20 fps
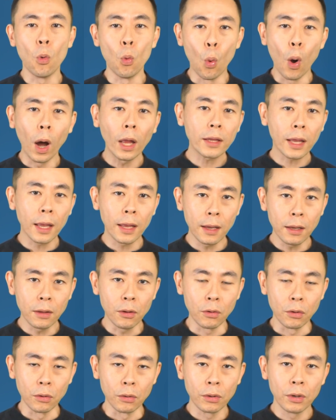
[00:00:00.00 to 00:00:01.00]
what can I
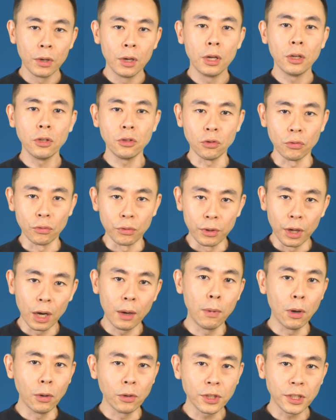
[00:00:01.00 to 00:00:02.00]
do? to
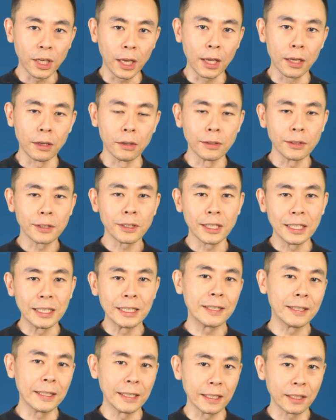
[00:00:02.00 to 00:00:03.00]
double sales in
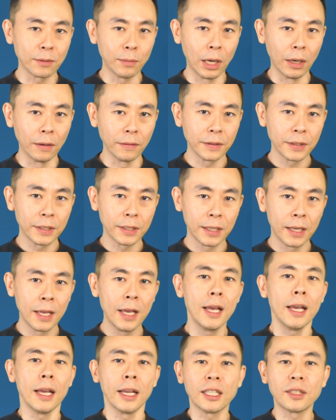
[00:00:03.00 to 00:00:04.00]
six months.
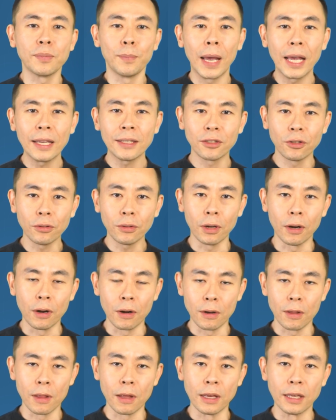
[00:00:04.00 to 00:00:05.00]
It's best to
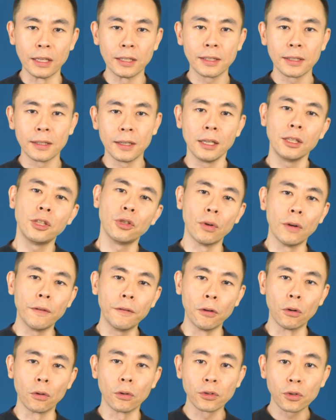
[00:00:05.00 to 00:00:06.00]
turn this into a
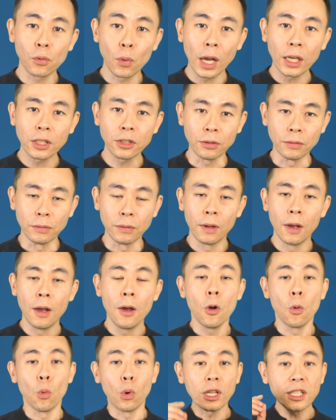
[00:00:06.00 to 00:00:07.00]
focus question.
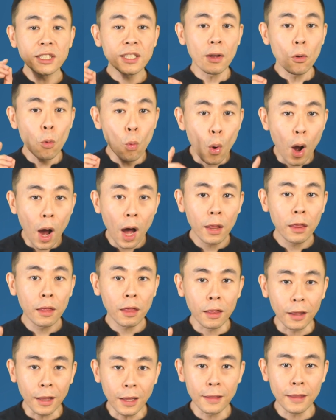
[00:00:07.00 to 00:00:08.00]
What is the one
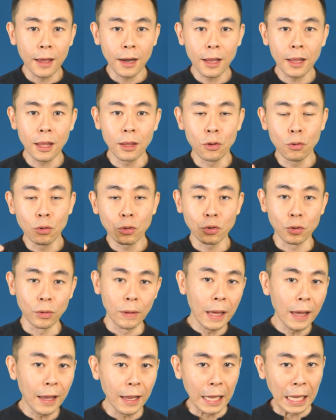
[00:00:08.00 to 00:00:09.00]
thing that I can do
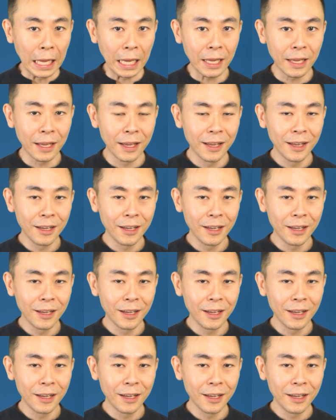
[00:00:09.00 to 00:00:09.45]
today